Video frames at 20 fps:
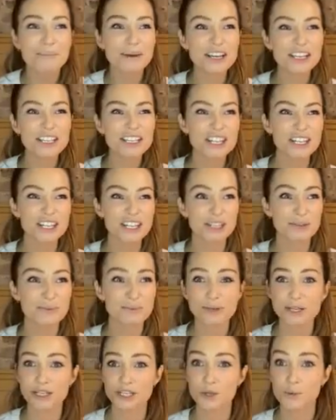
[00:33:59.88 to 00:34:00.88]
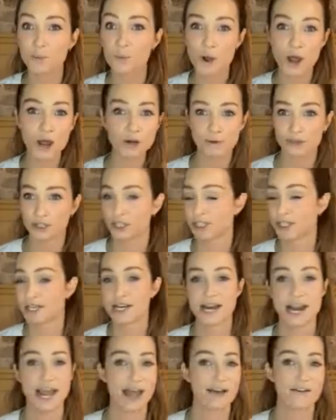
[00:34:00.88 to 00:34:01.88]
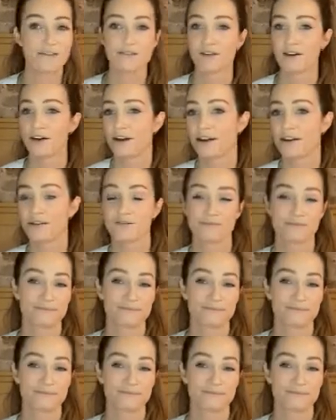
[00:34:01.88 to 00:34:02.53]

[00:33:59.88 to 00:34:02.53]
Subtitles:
because the word was just never